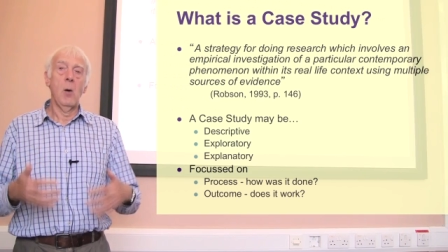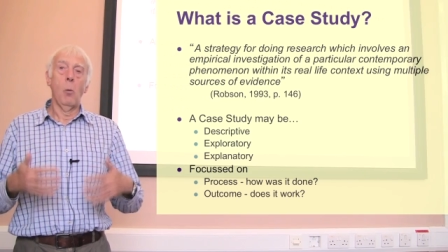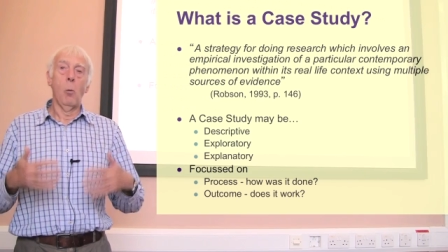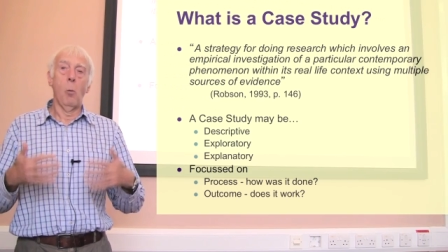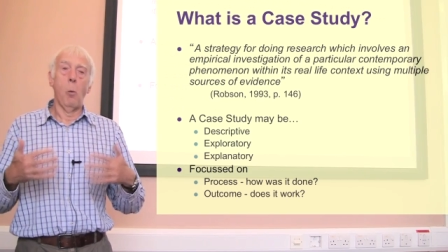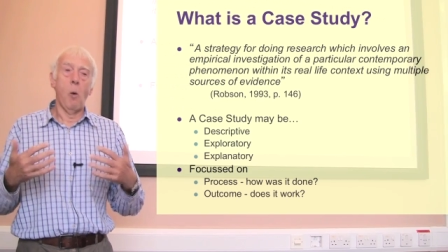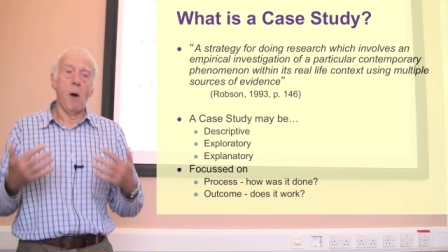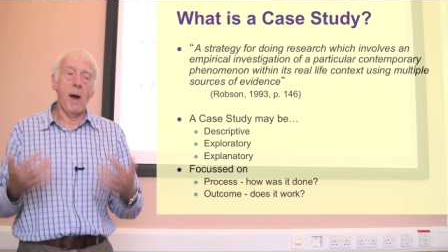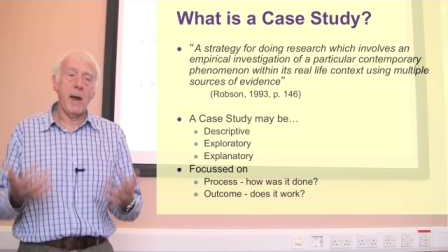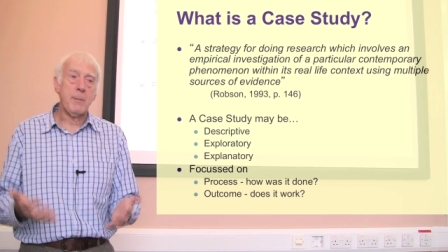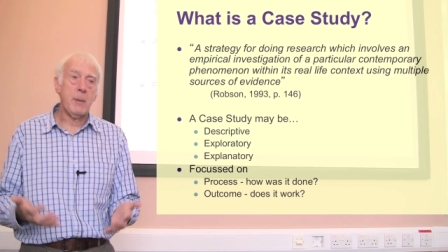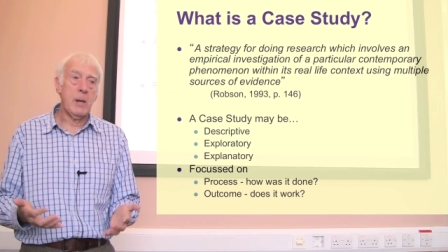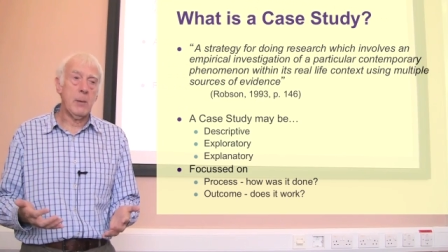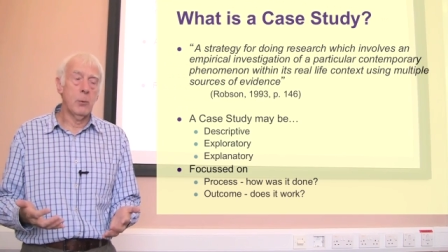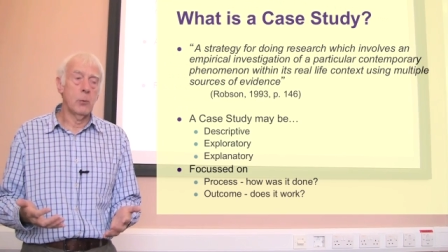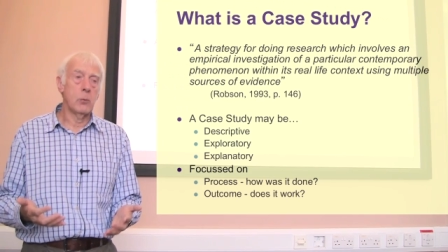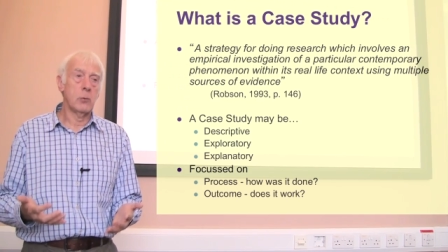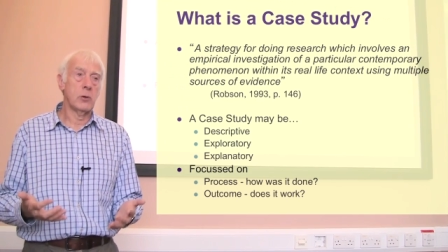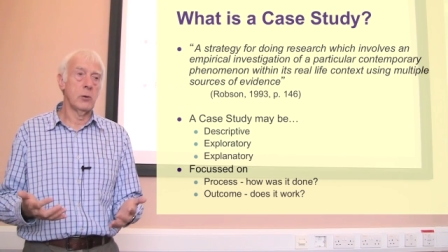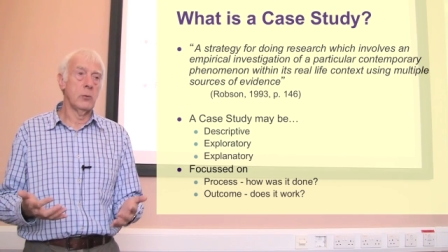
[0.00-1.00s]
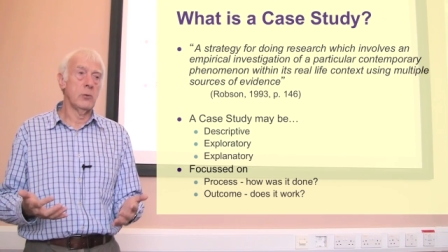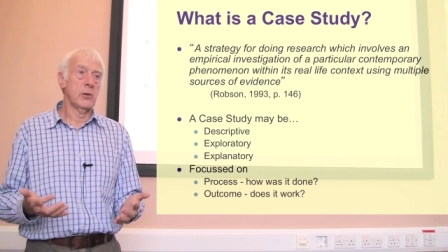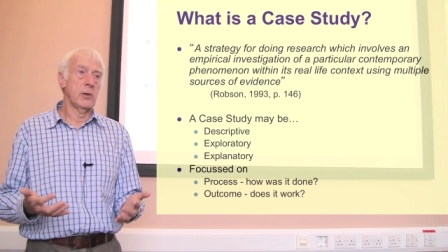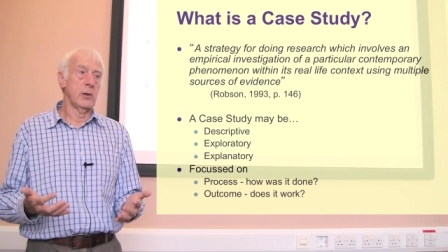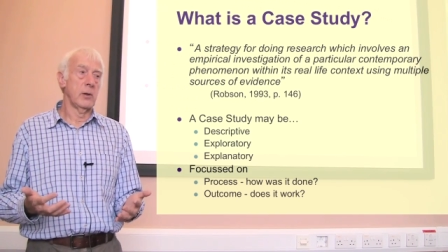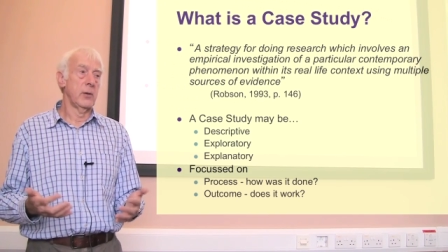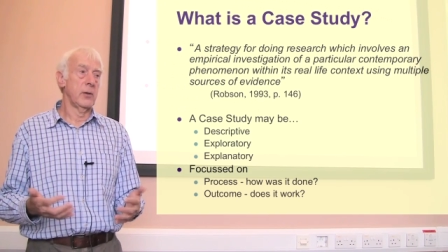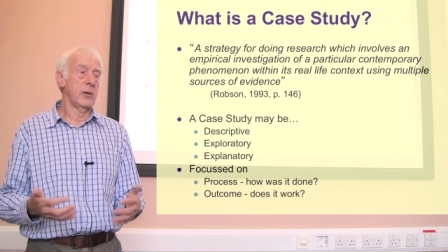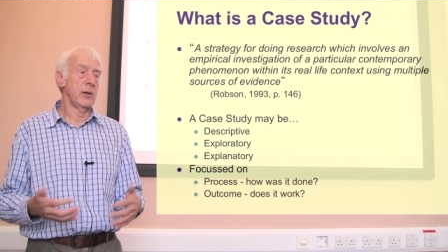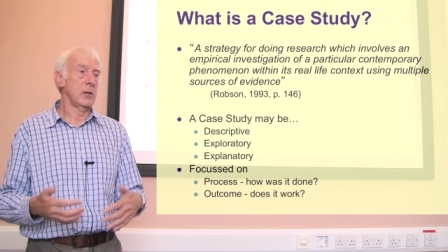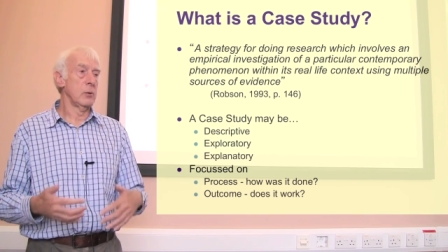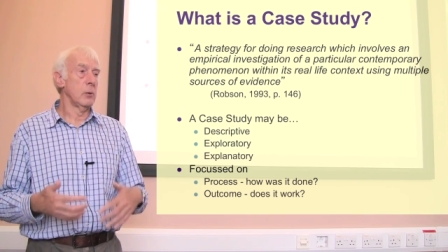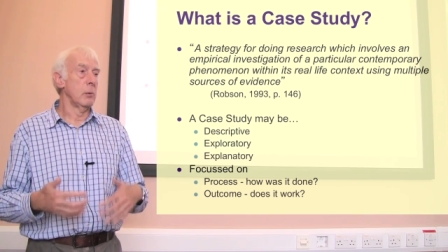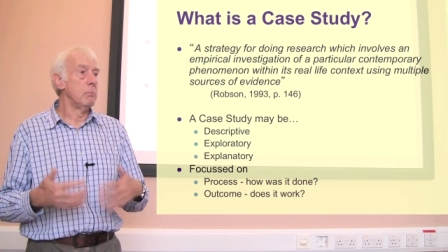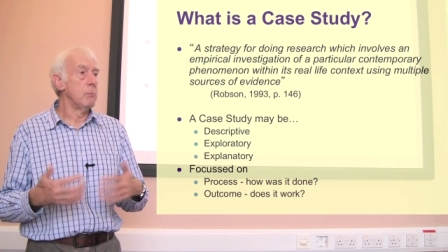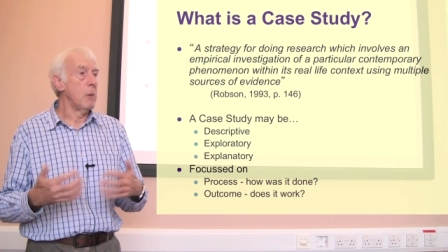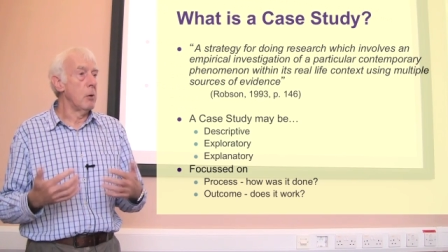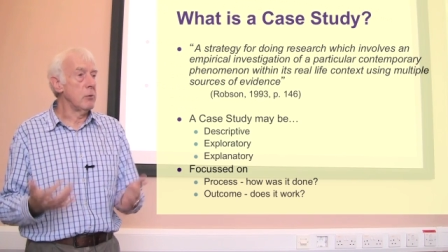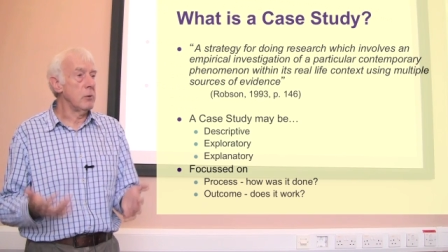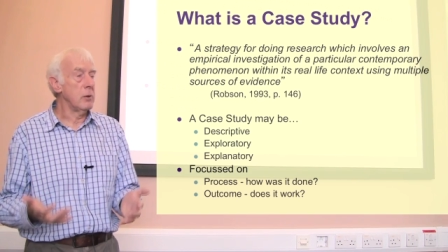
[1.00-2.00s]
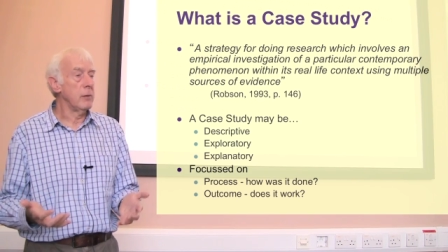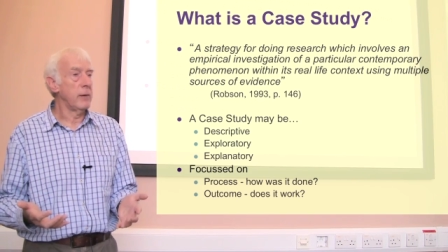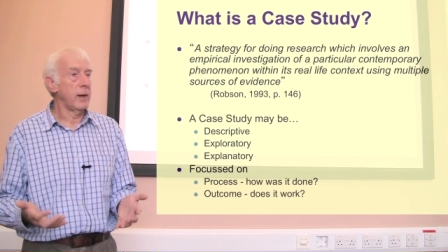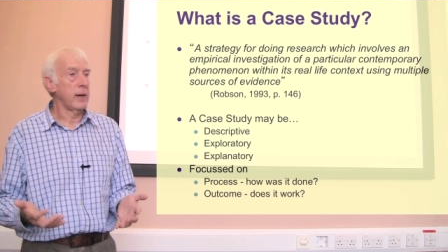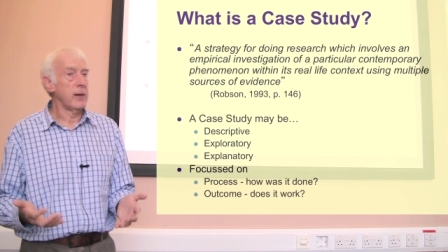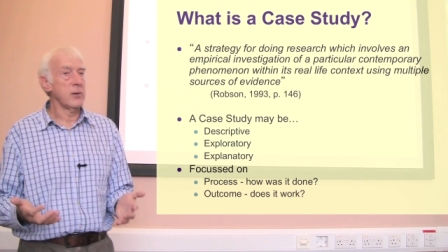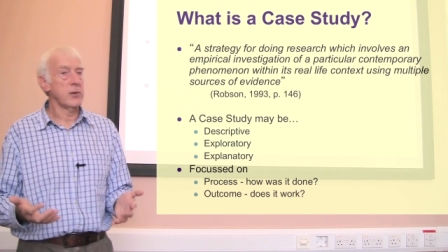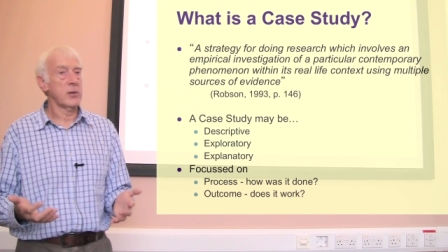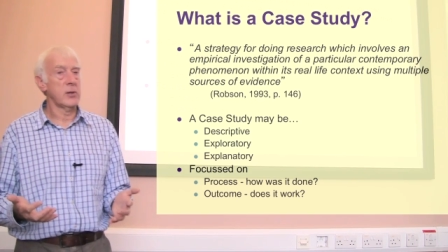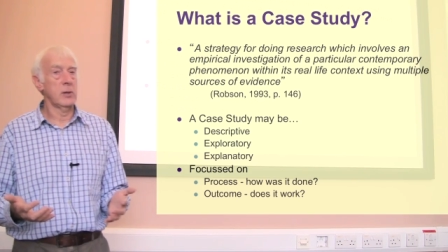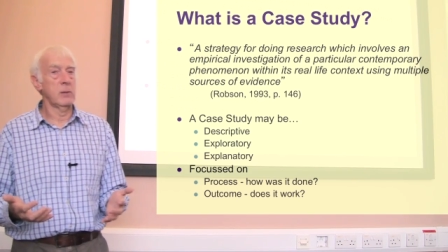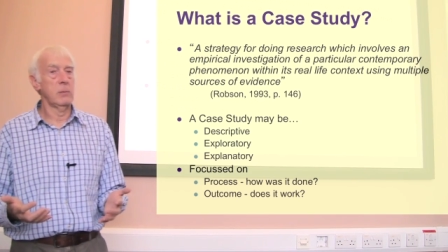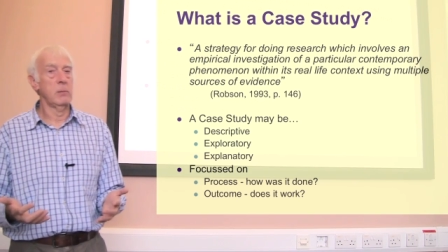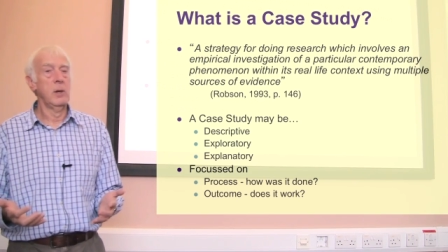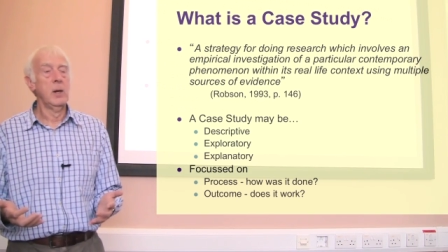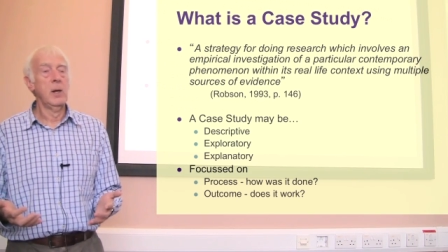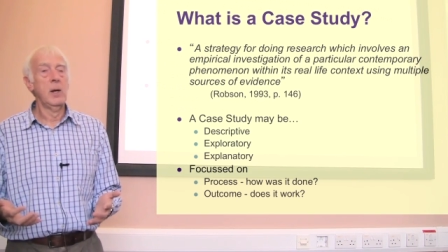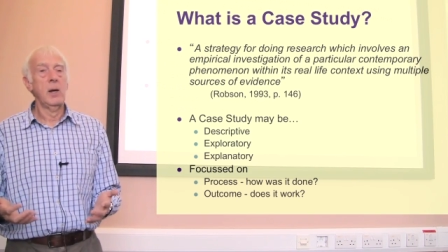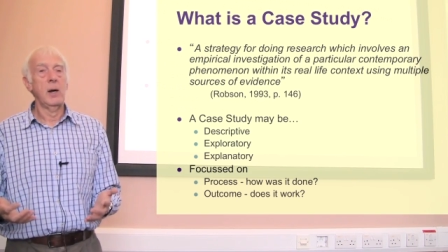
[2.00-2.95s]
why people do certain things, what motivates them,